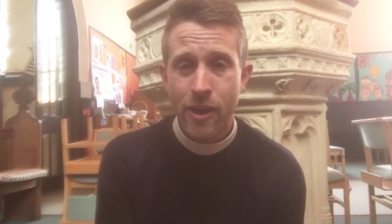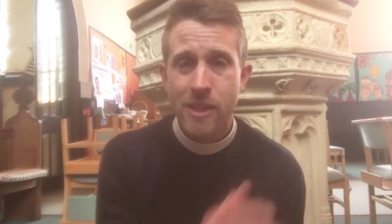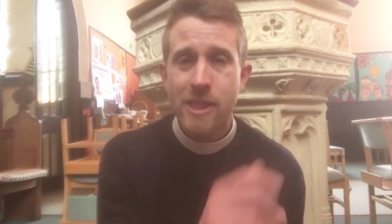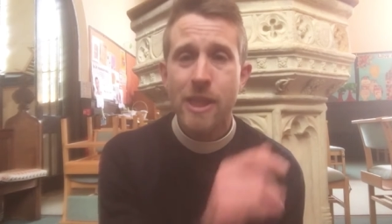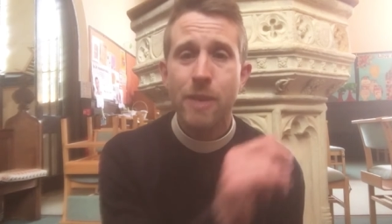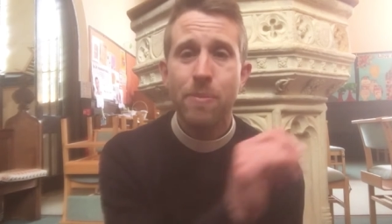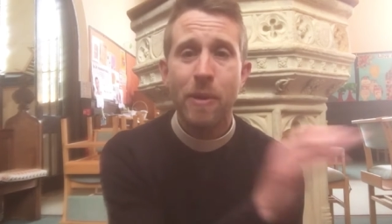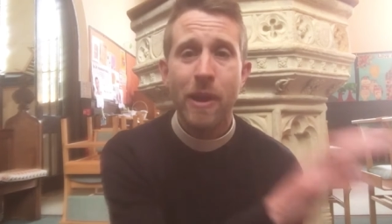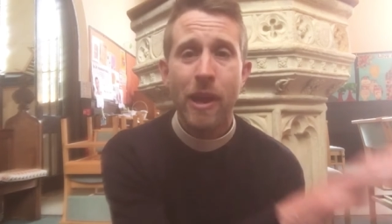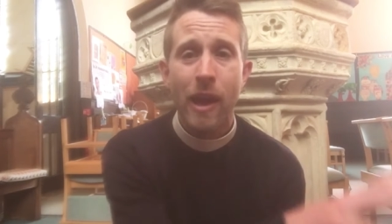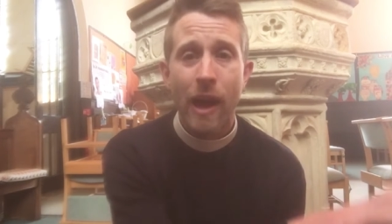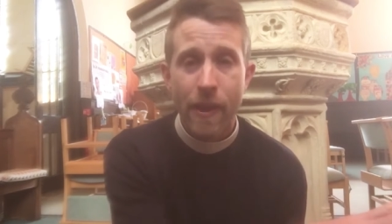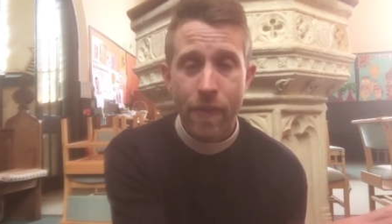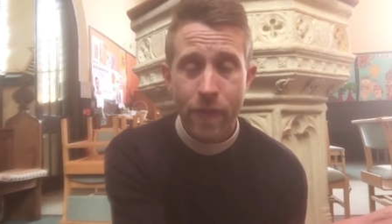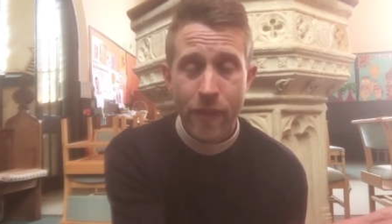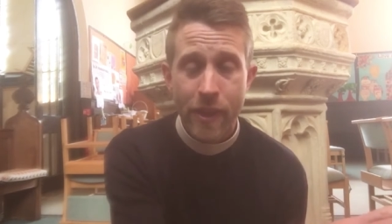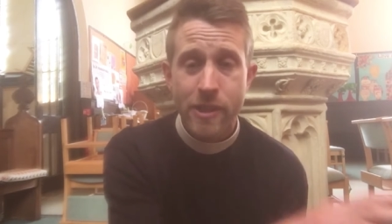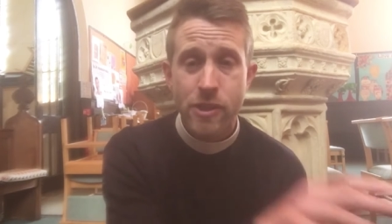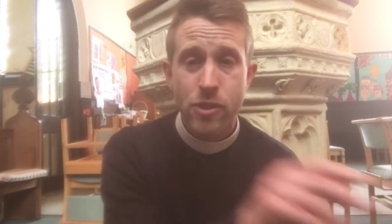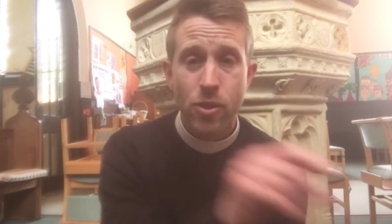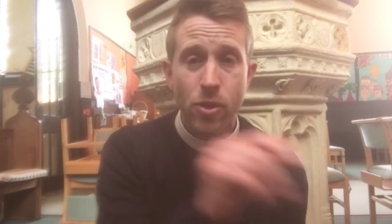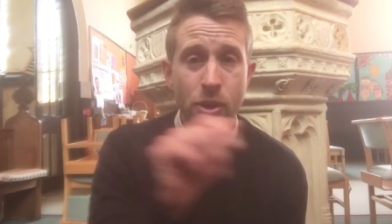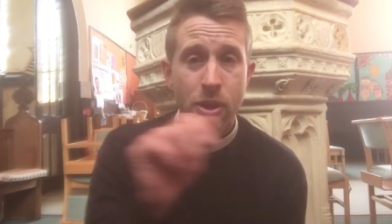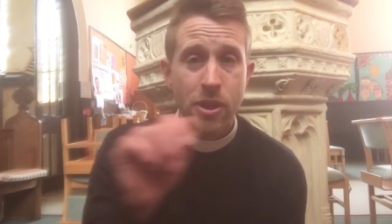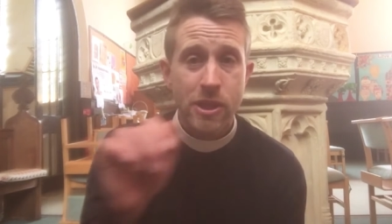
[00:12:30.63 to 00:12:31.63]
Could he be like
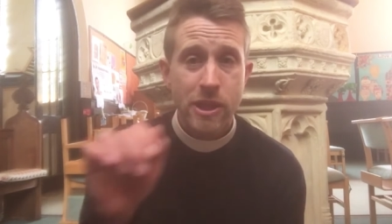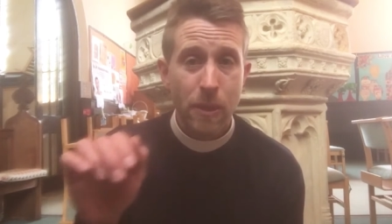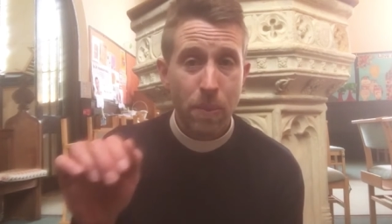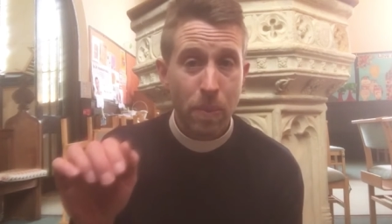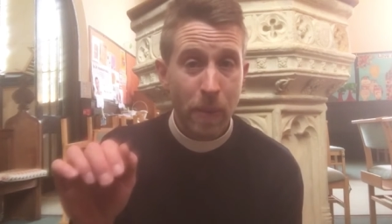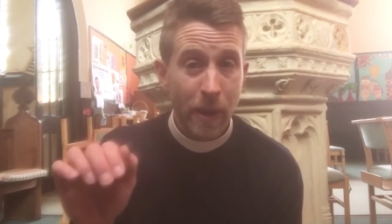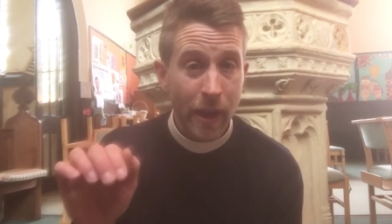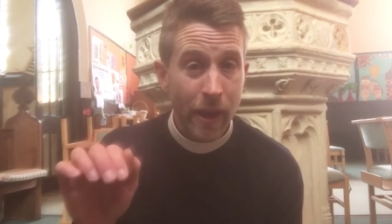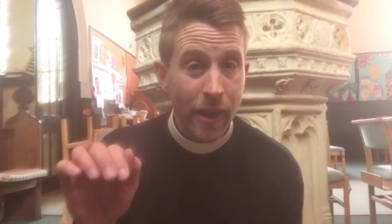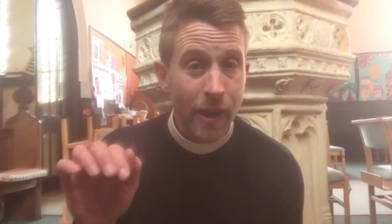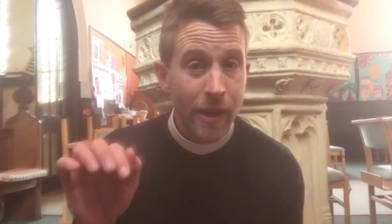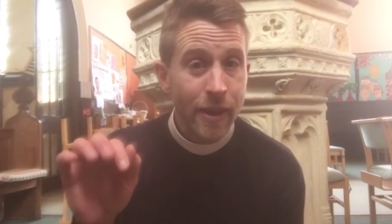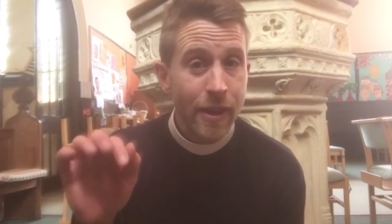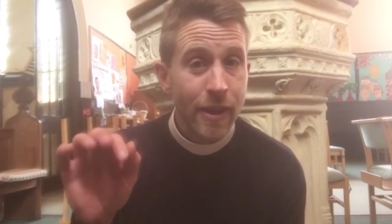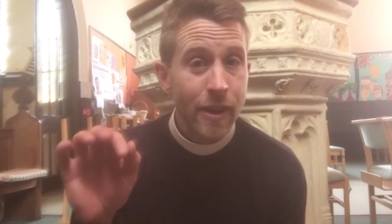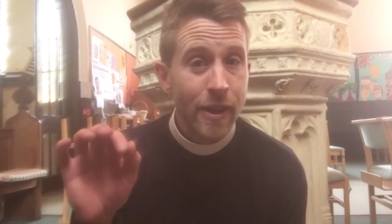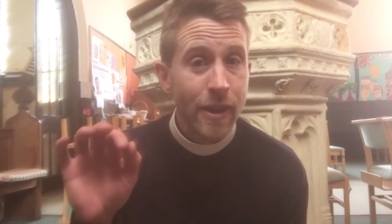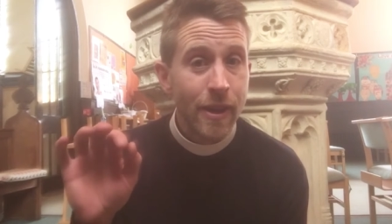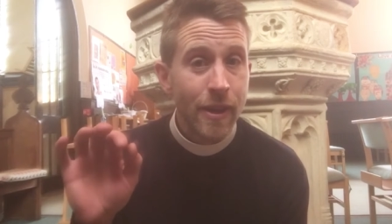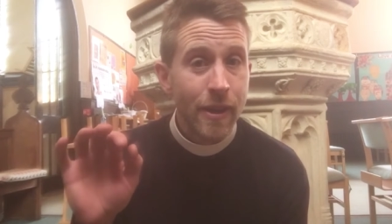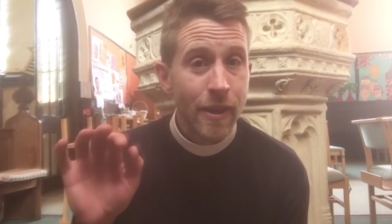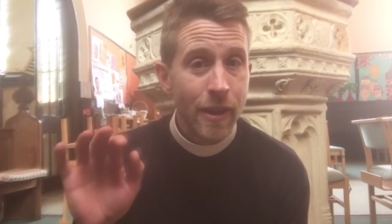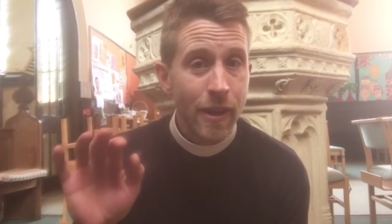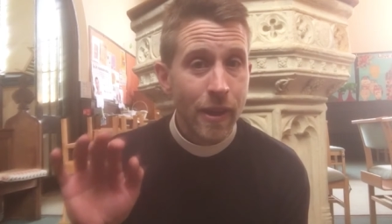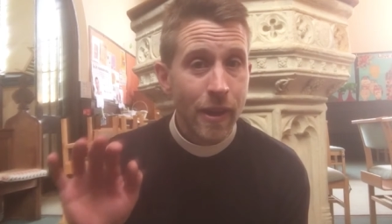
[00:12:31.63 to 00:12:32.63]
this or could he be
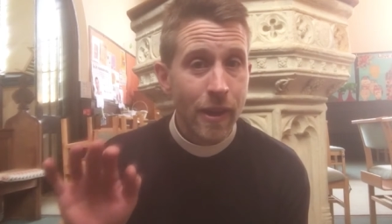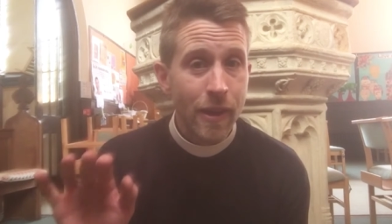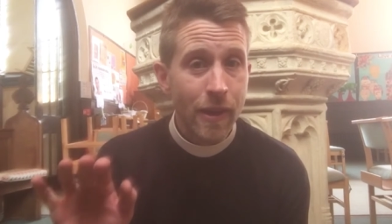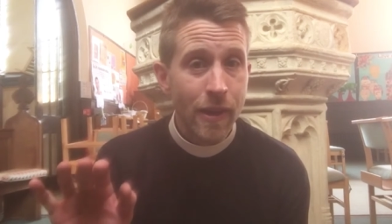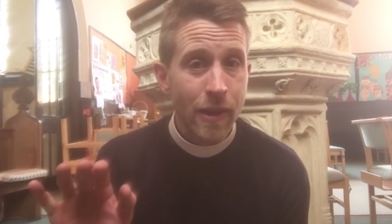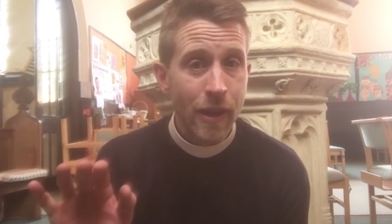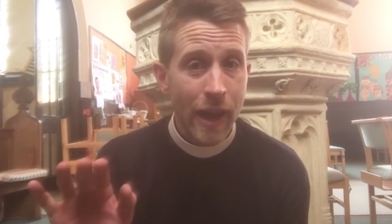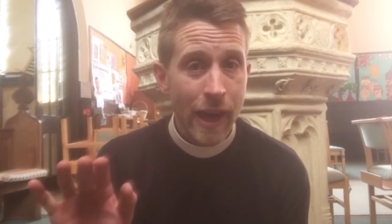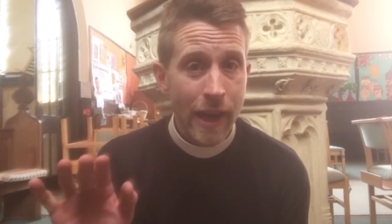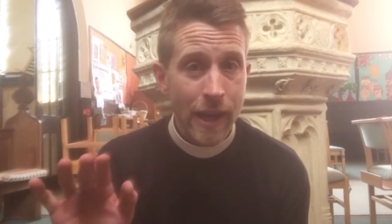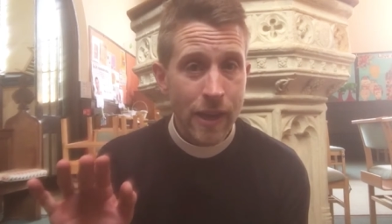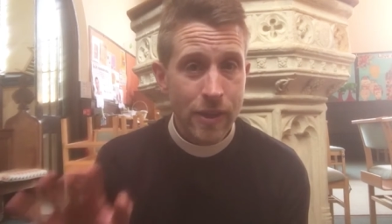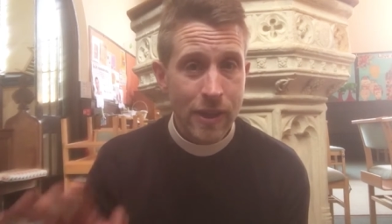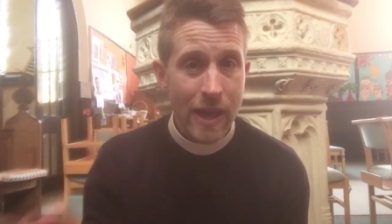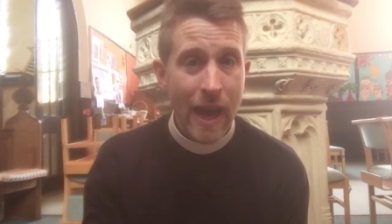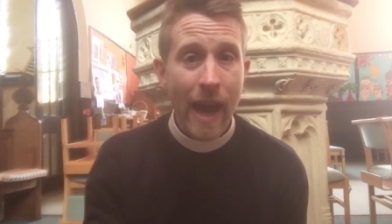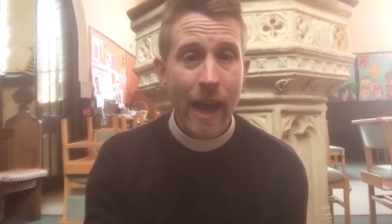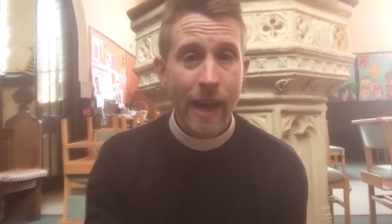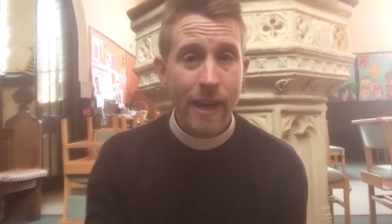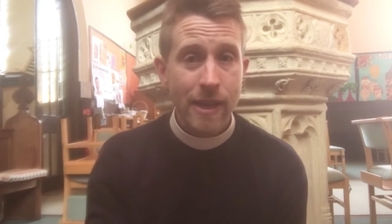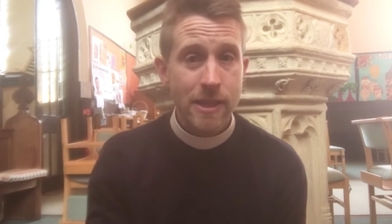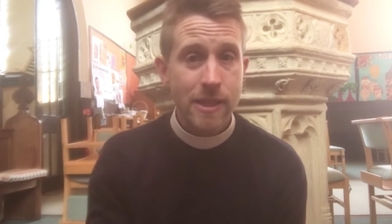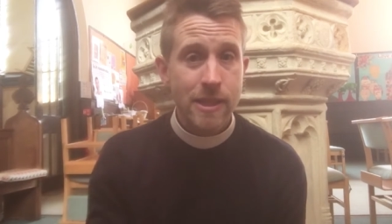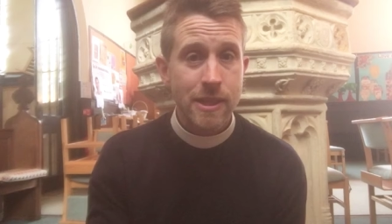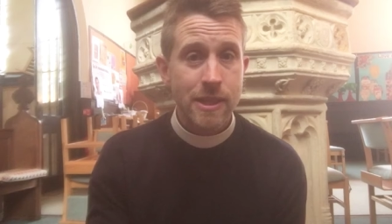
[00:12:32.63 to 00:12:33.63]
like
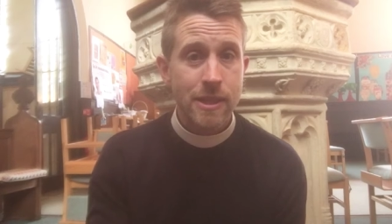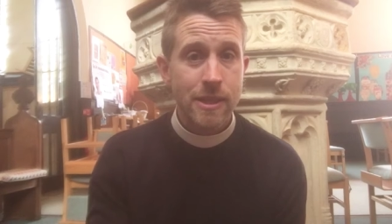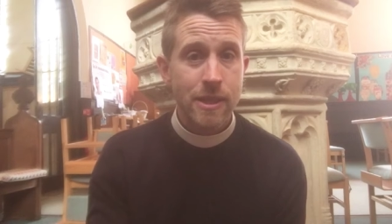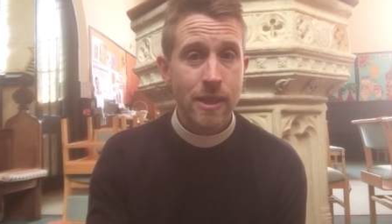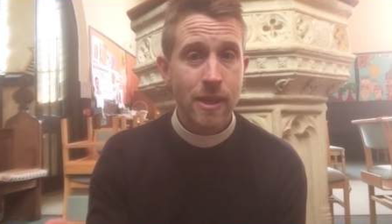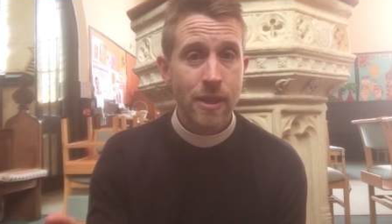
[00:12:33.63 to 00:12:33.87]
that?